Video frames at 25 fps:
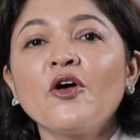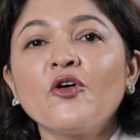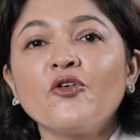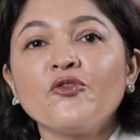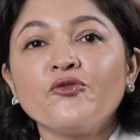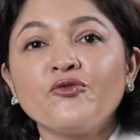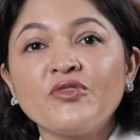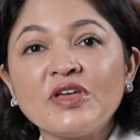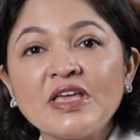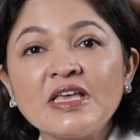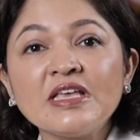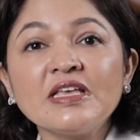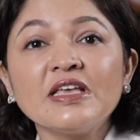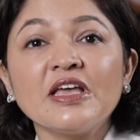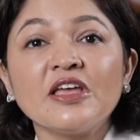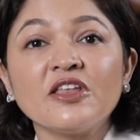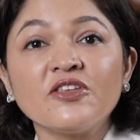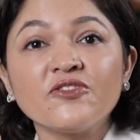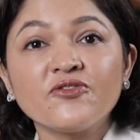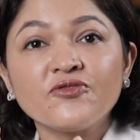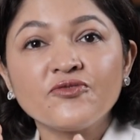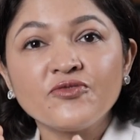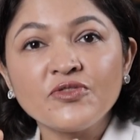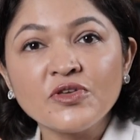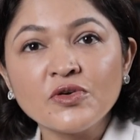We
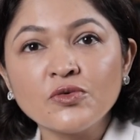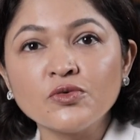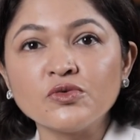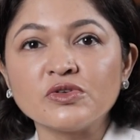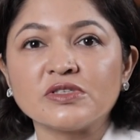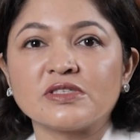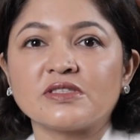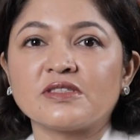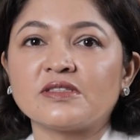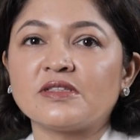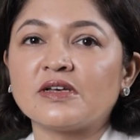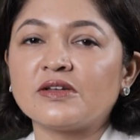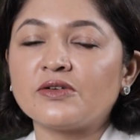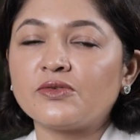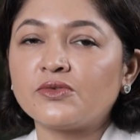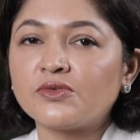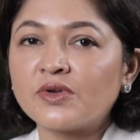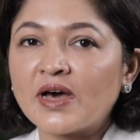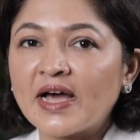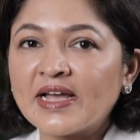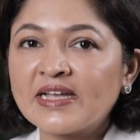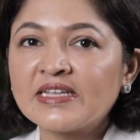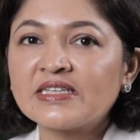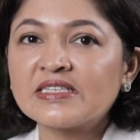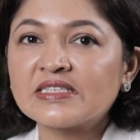infuse the
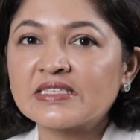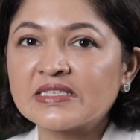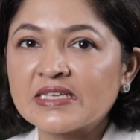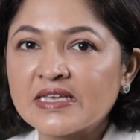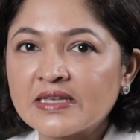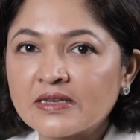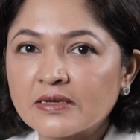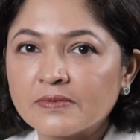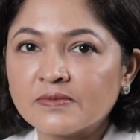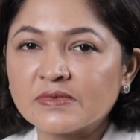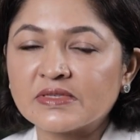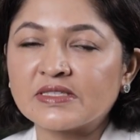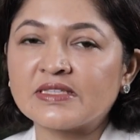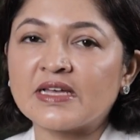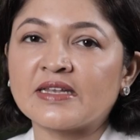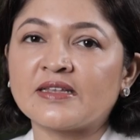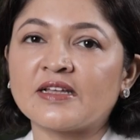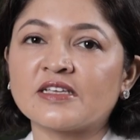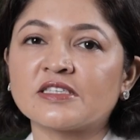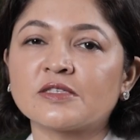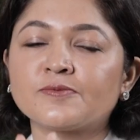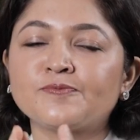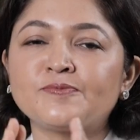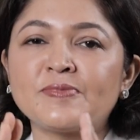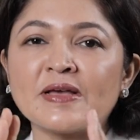right serums that
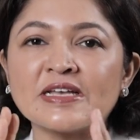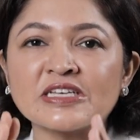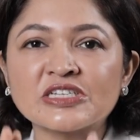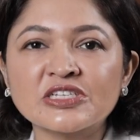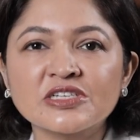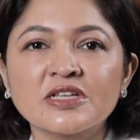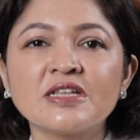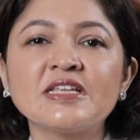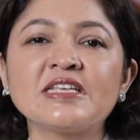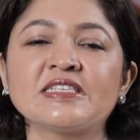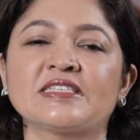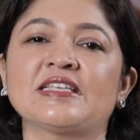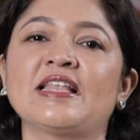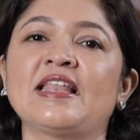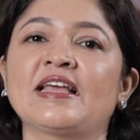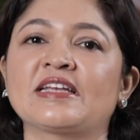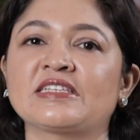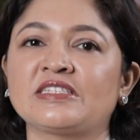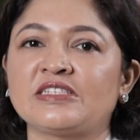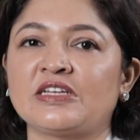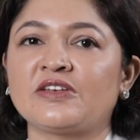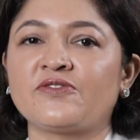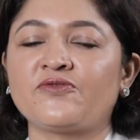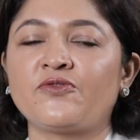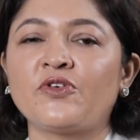are specially
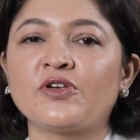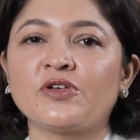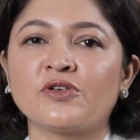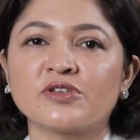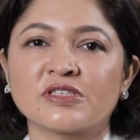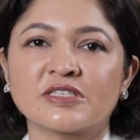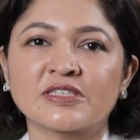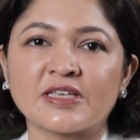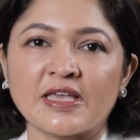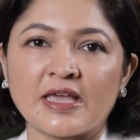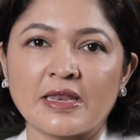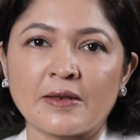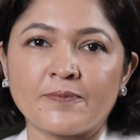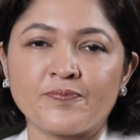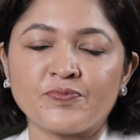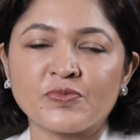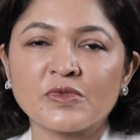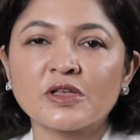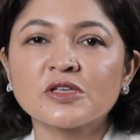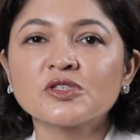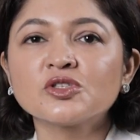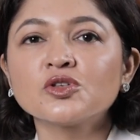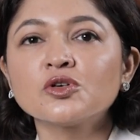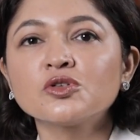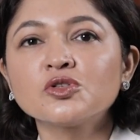selected for your skin.
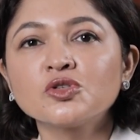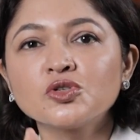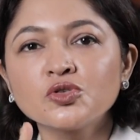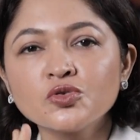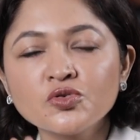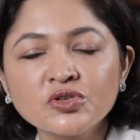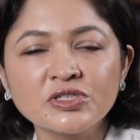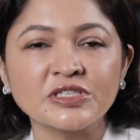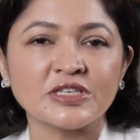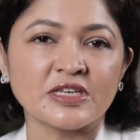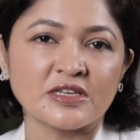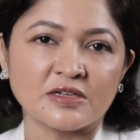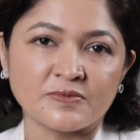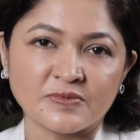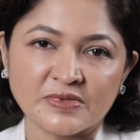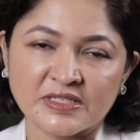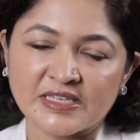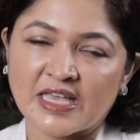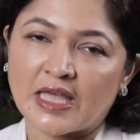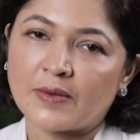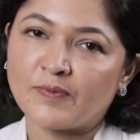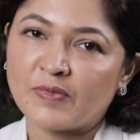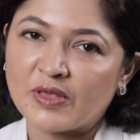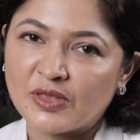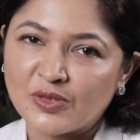So, 2 serums
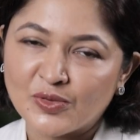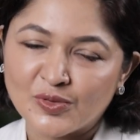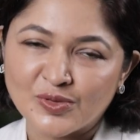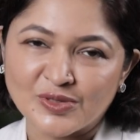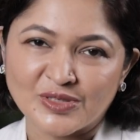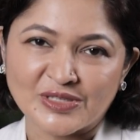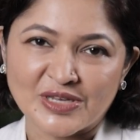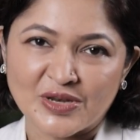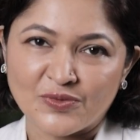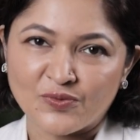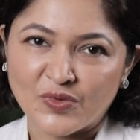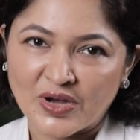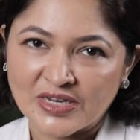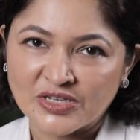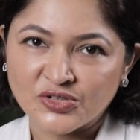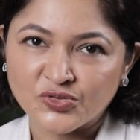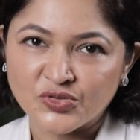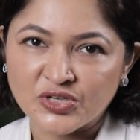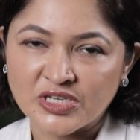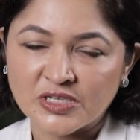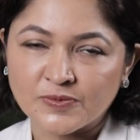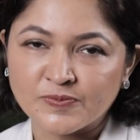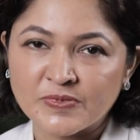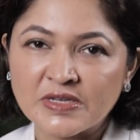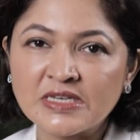can be used in one
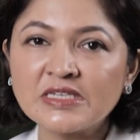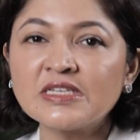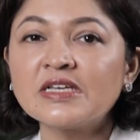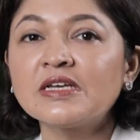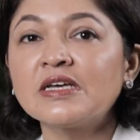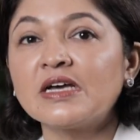treatment